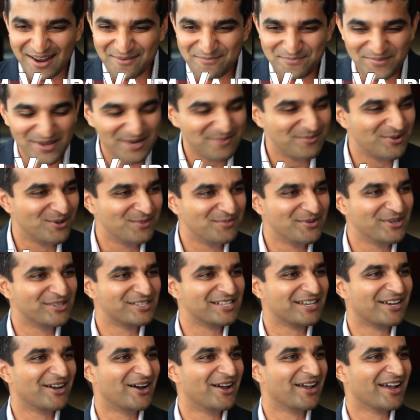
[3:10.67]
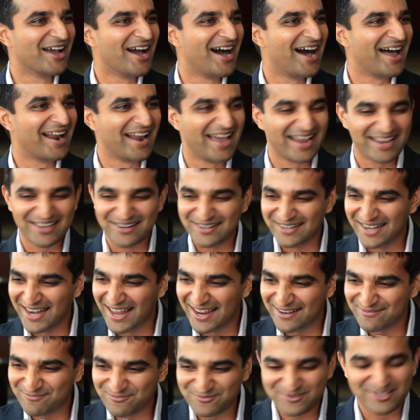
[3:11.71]
a Pitbull music going on, I can
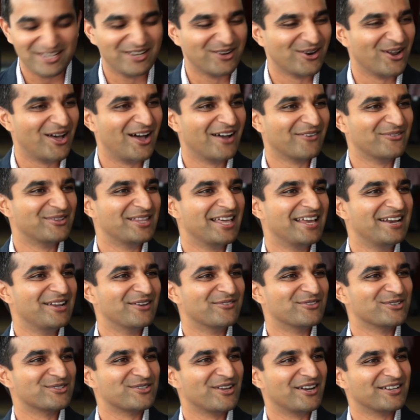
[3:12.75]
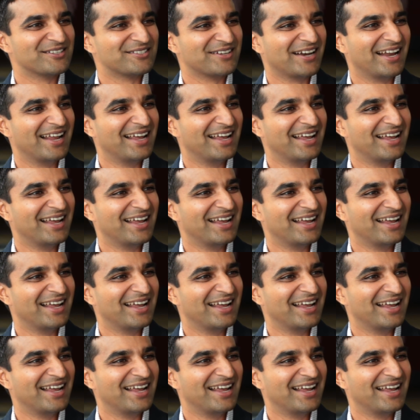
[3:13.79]
like sing along with any all of the right, songs.